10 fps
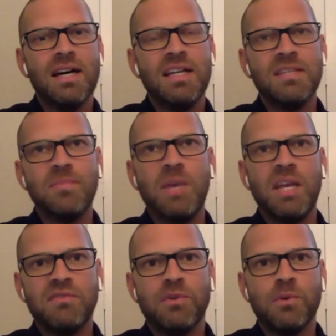is
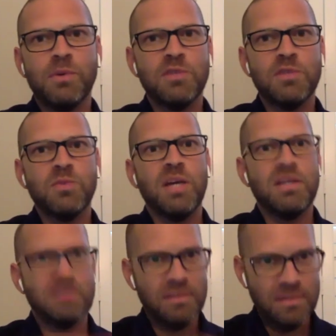meaningful, which is why
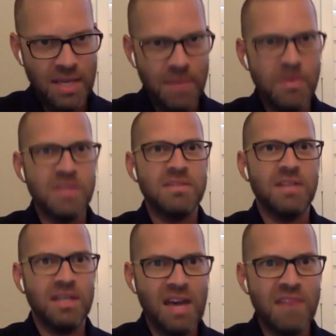Tim has
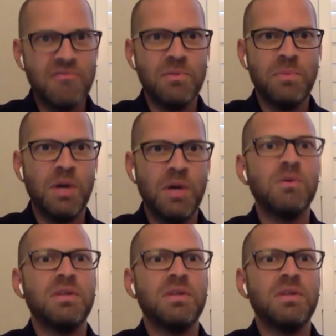done that for Bo,